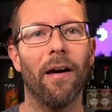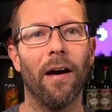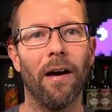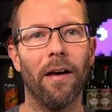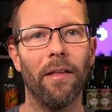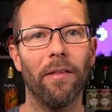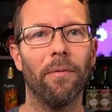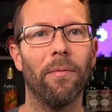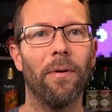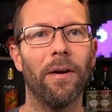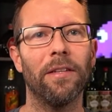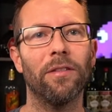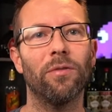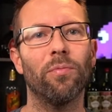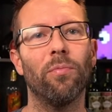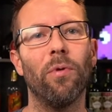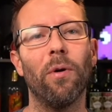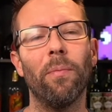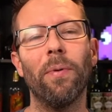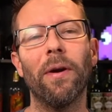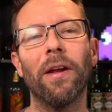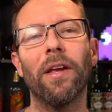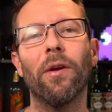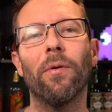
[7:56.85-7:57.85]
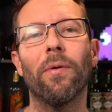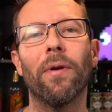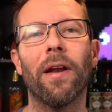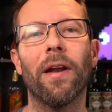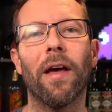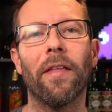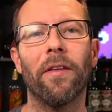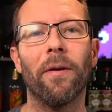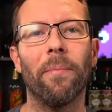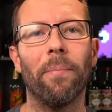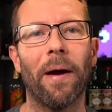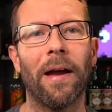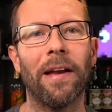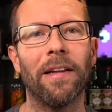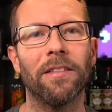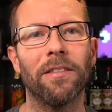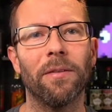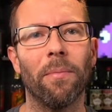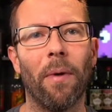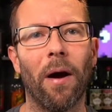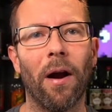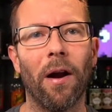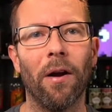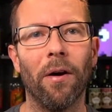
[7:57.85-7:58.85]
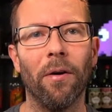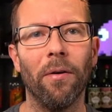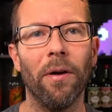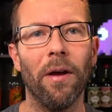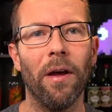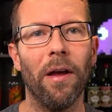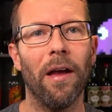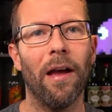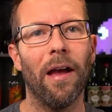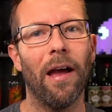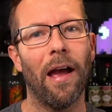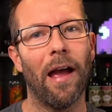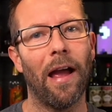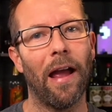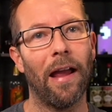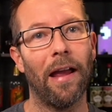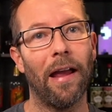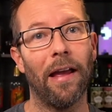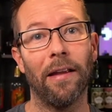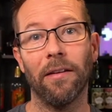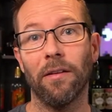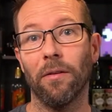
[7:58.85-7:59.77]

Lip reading: Otherwise, we'll bring you another bite tomorrow, and